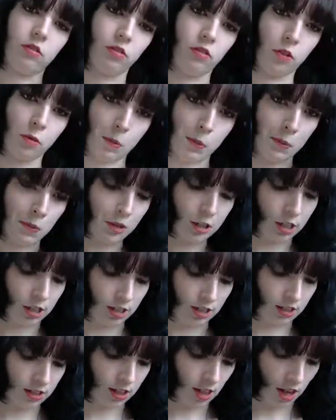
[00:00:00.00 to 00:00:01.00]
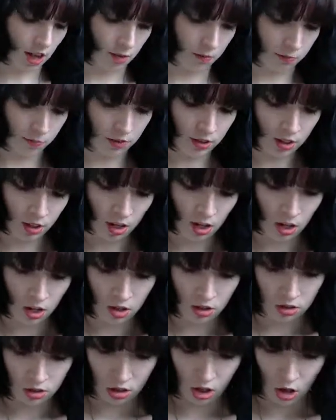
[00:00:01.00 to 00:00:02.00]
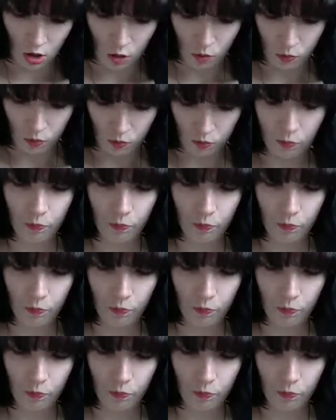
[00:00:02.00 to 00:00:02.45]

for my brushes. So